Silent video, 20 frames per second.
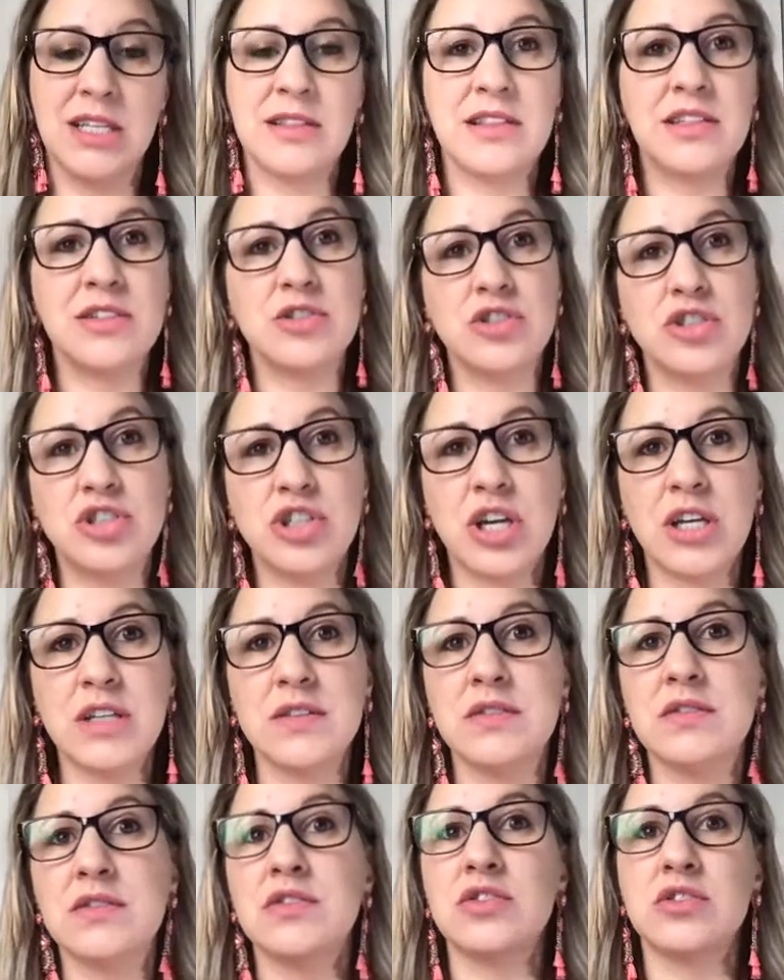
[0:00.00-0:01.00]
They're
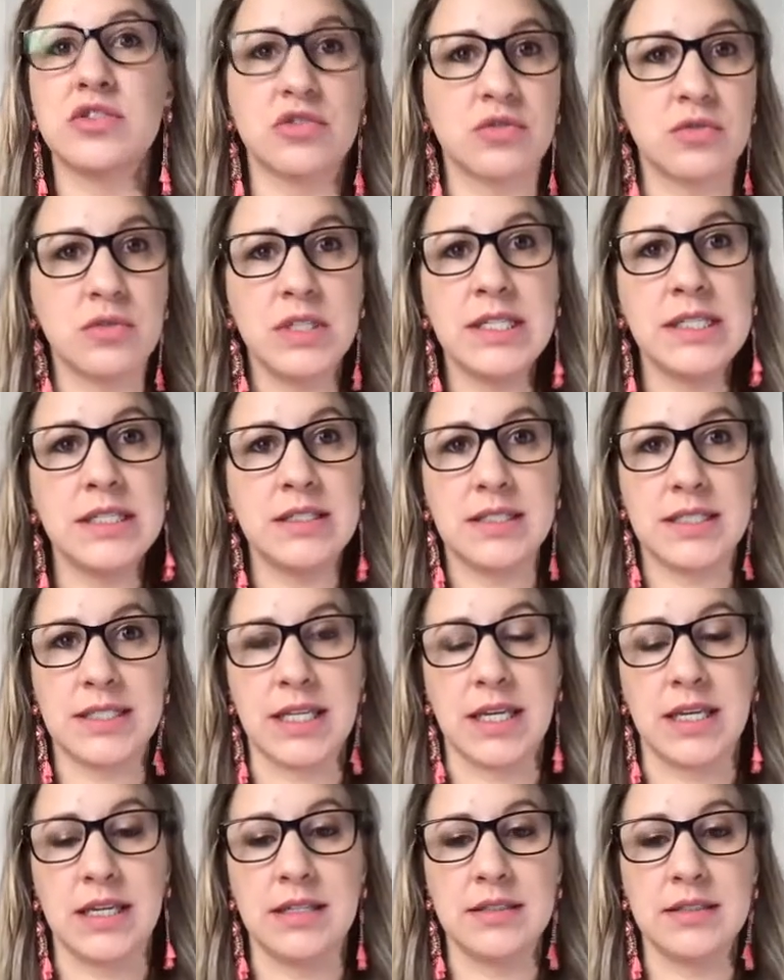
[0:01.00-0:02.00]
just screen
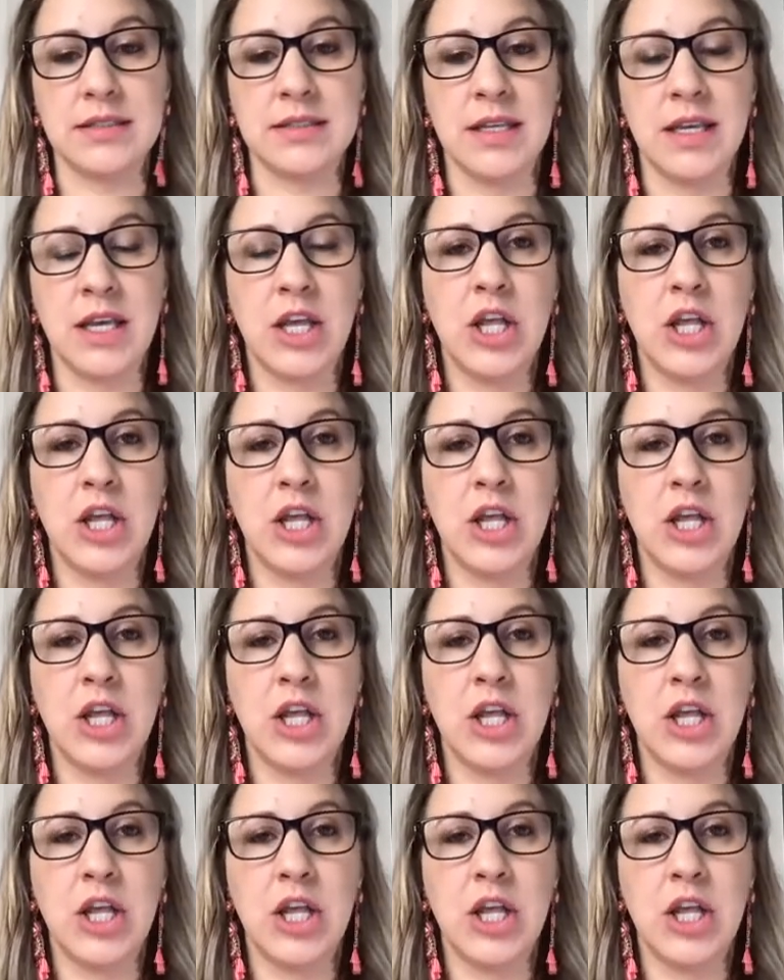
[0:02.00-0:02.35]
designs.